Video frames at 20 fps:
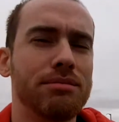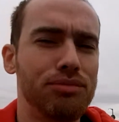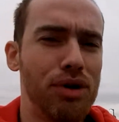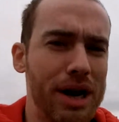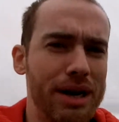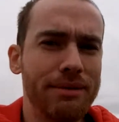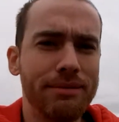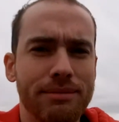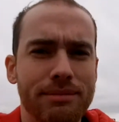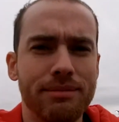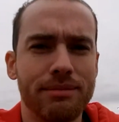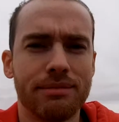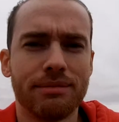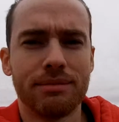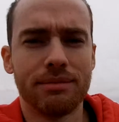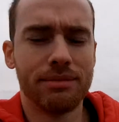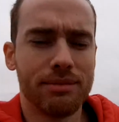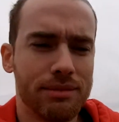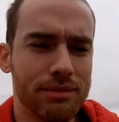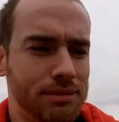Fred?
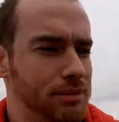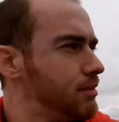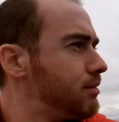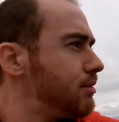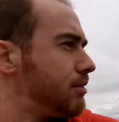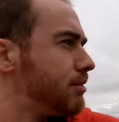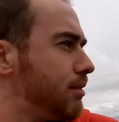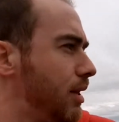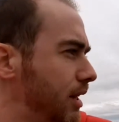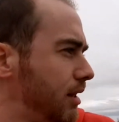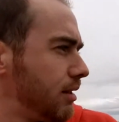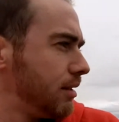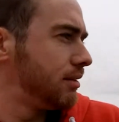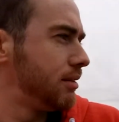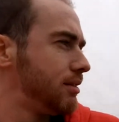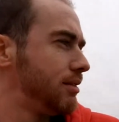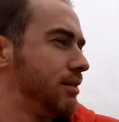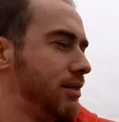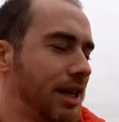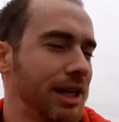What?
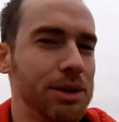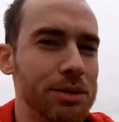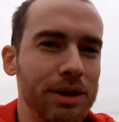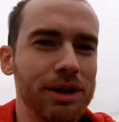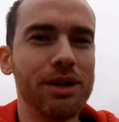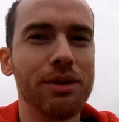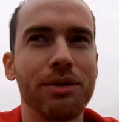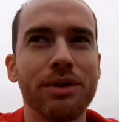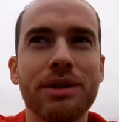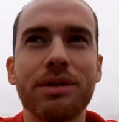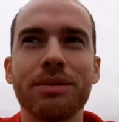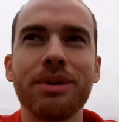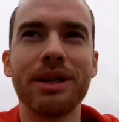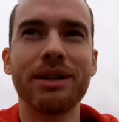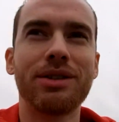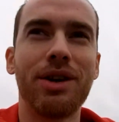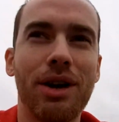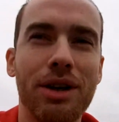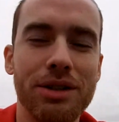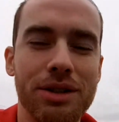That's what you do when someone
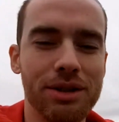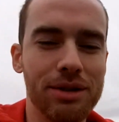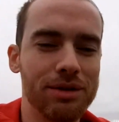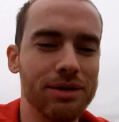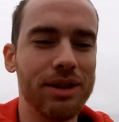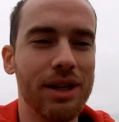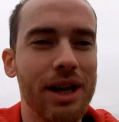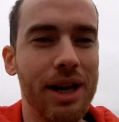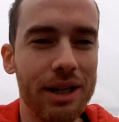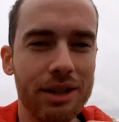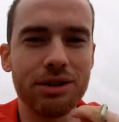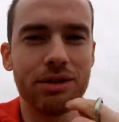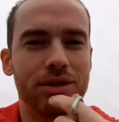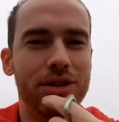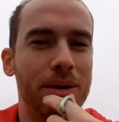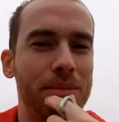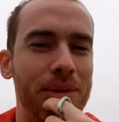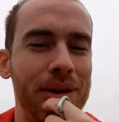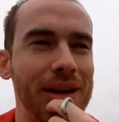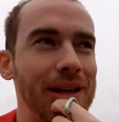talks to you and they ask you
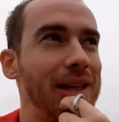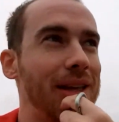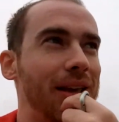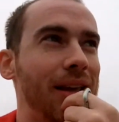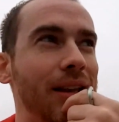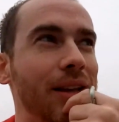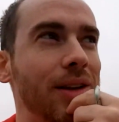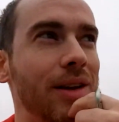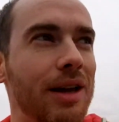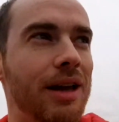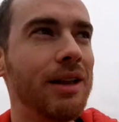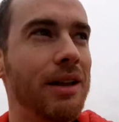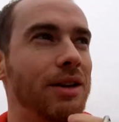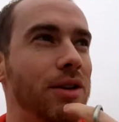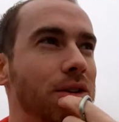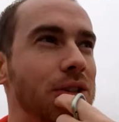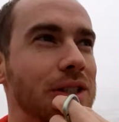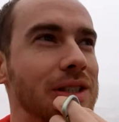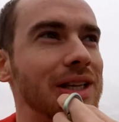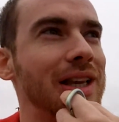something and, and
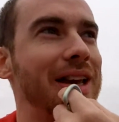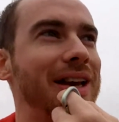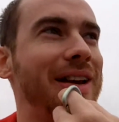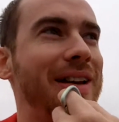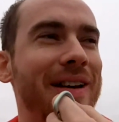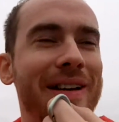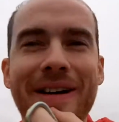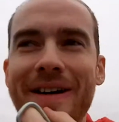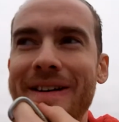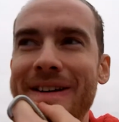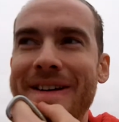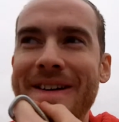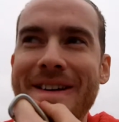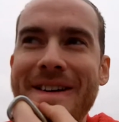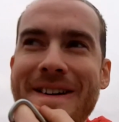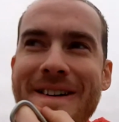you just like. Oh,